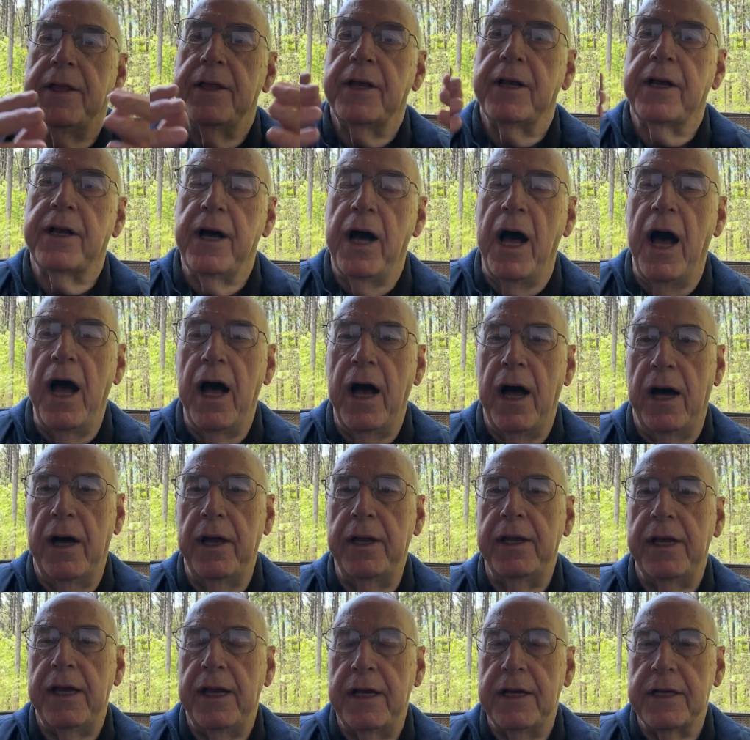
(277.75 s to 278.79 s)

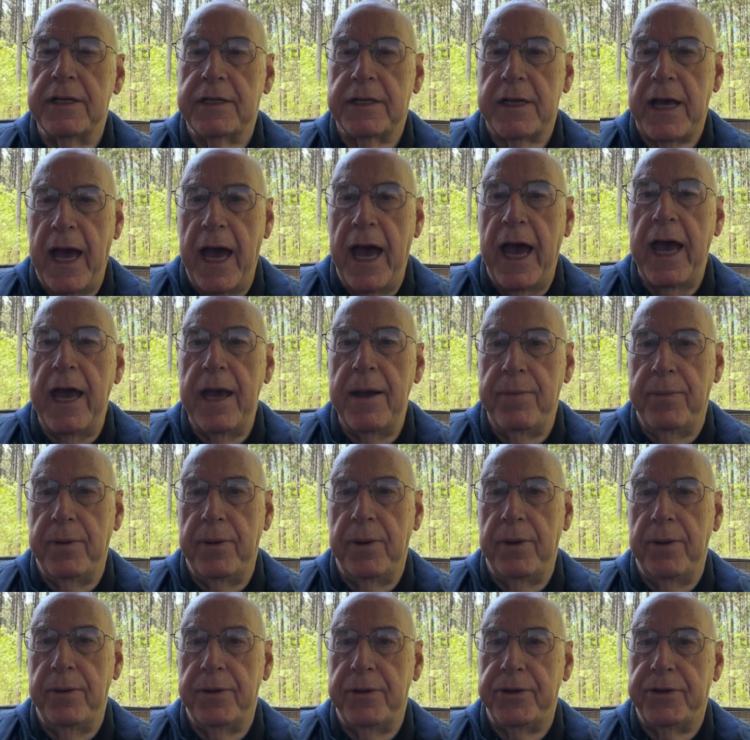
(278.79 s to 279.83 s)
God is
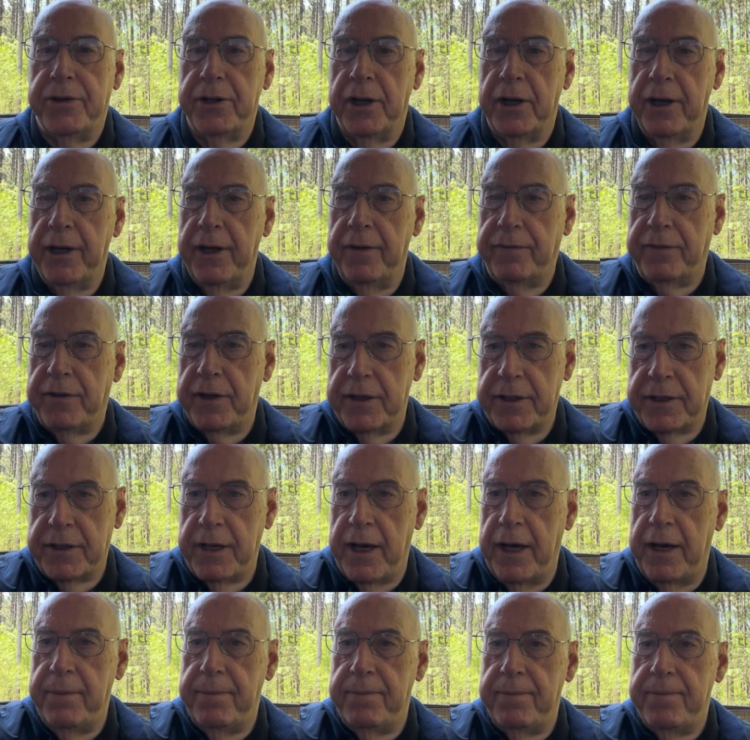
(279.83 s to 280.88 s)
able to lift us
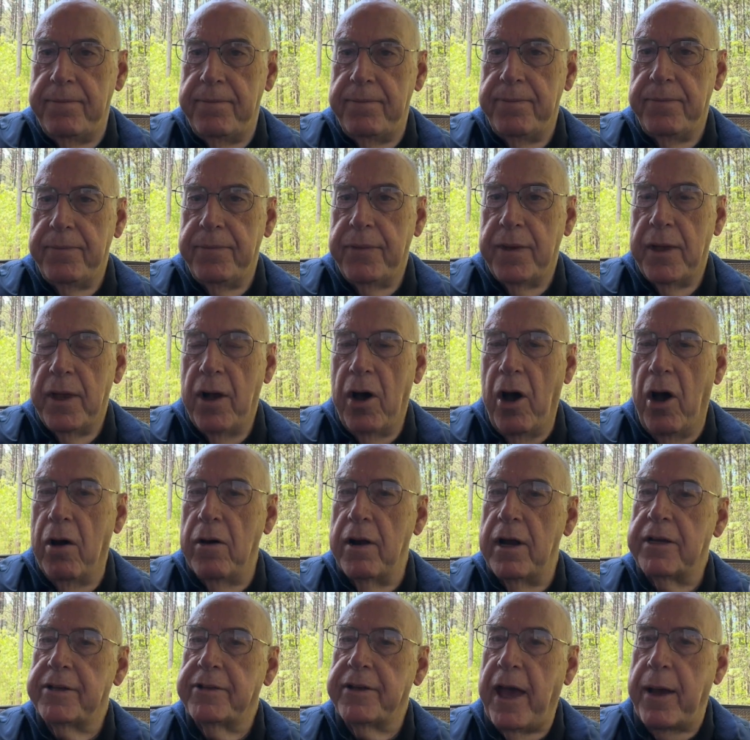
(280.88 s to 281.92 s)
up,
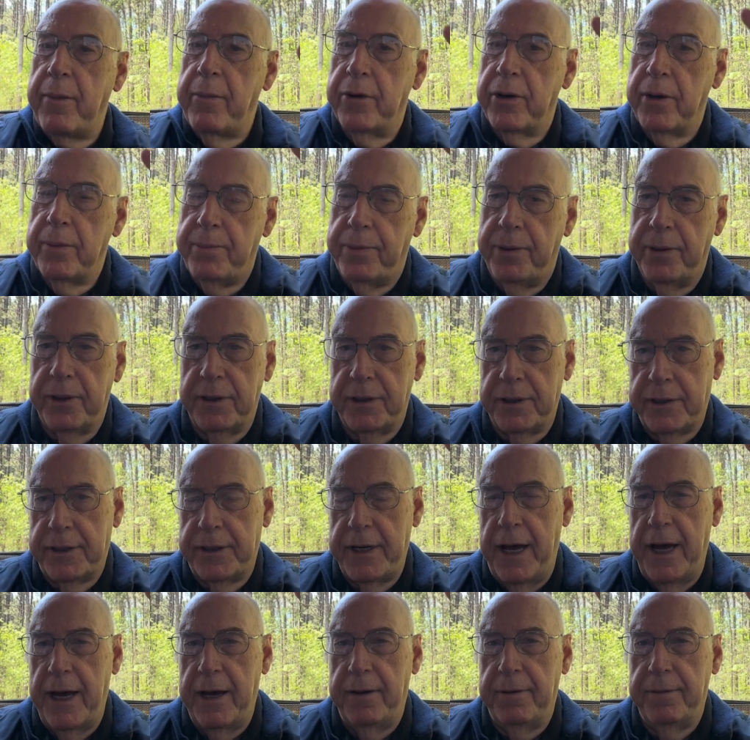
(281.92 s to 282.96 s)
or he's able to put us
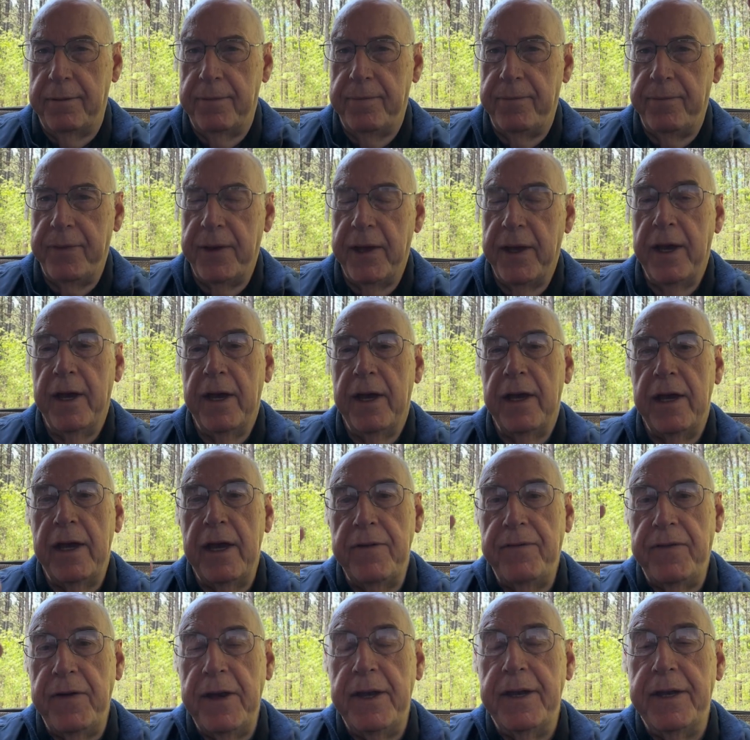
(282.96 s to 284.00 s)
down.
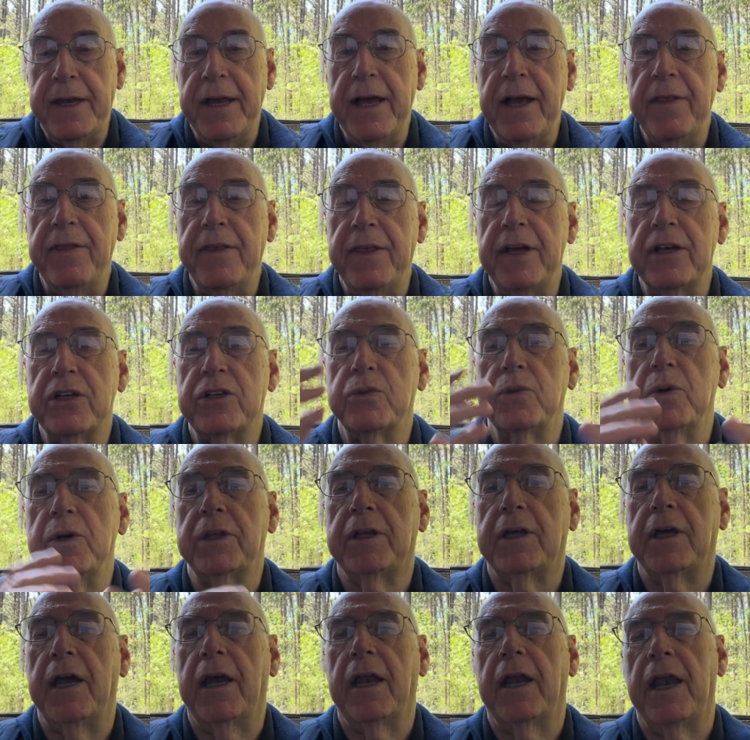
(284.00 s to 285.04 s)
If he did this with
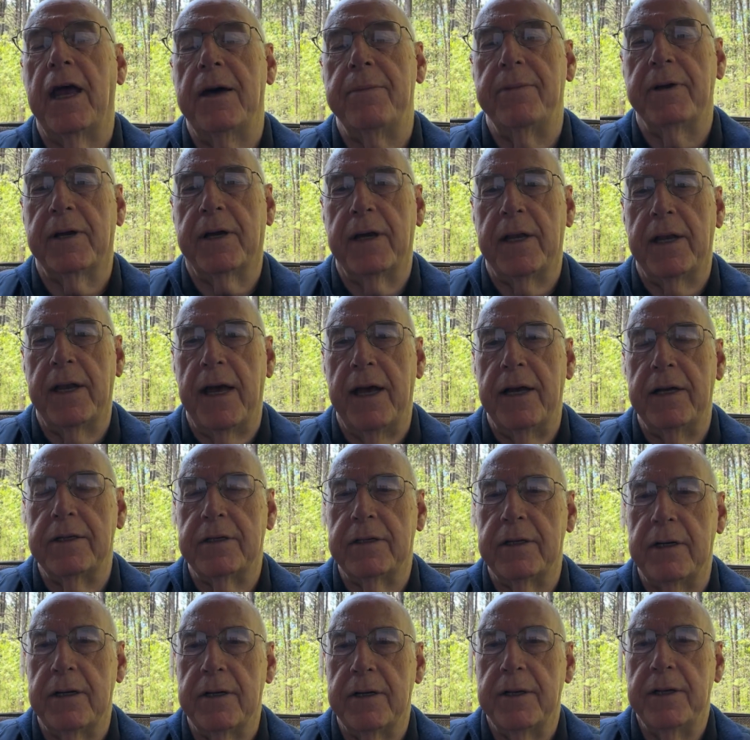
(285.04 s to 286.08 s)
King
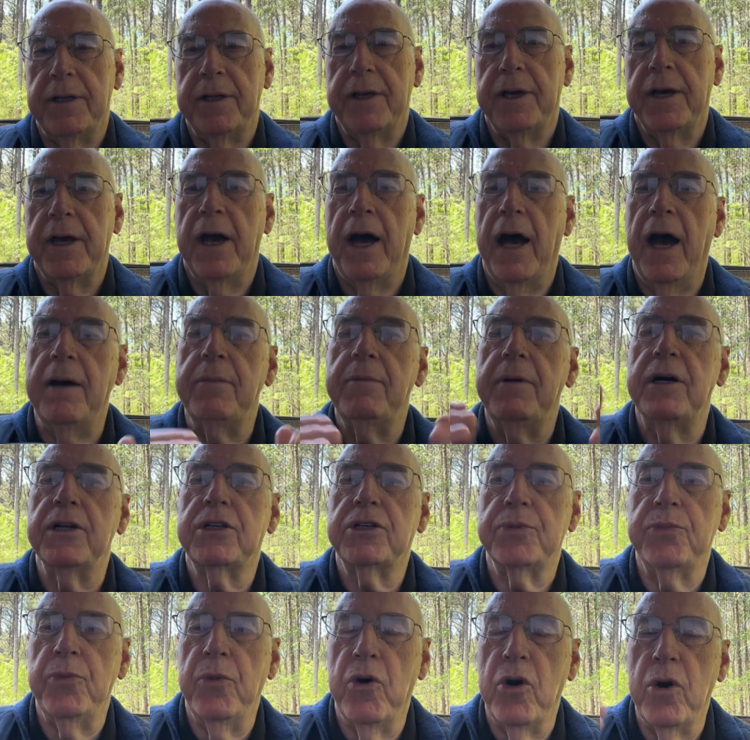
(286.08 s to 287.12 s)
Nebuchadnezzar, how
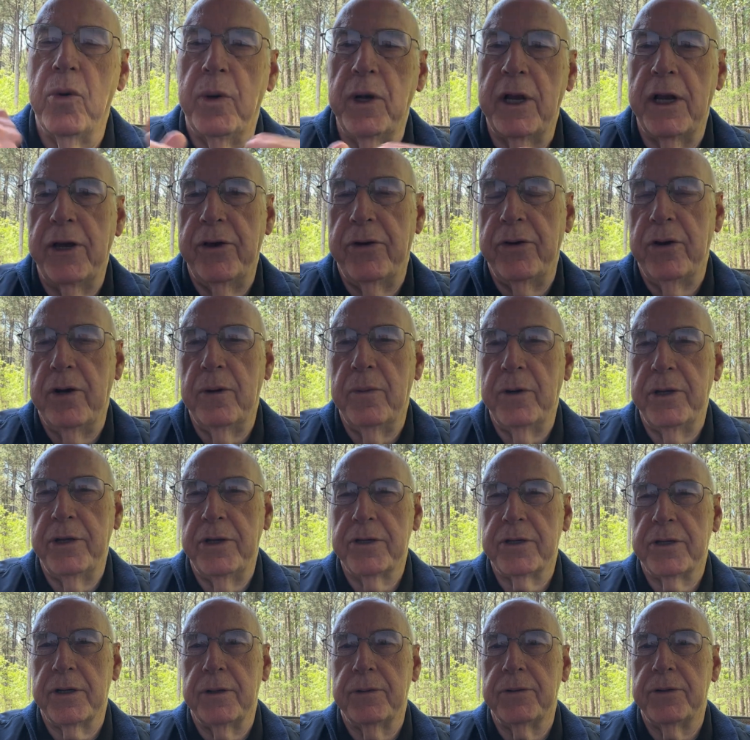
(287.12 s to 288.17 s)
much more will he do it with
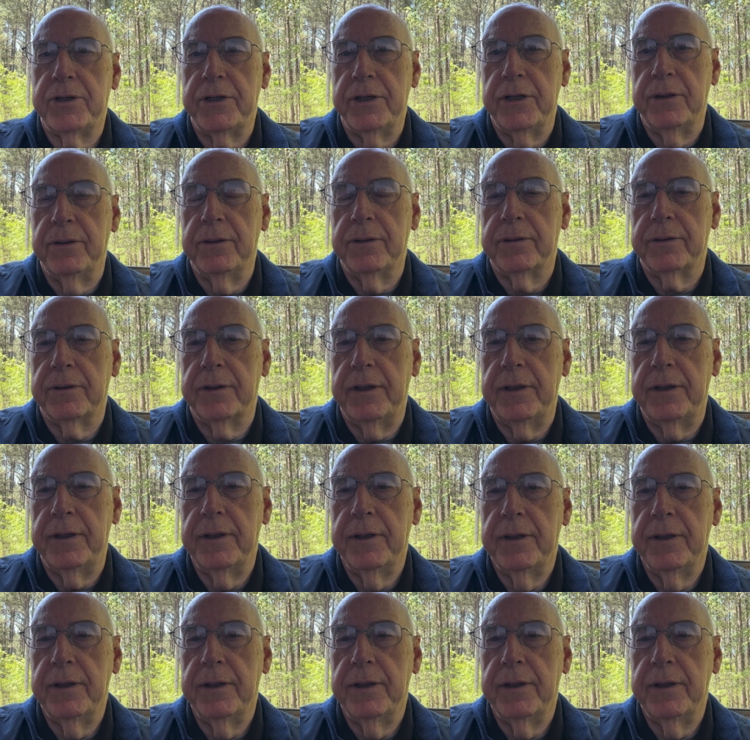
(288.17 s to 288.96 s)
his own children?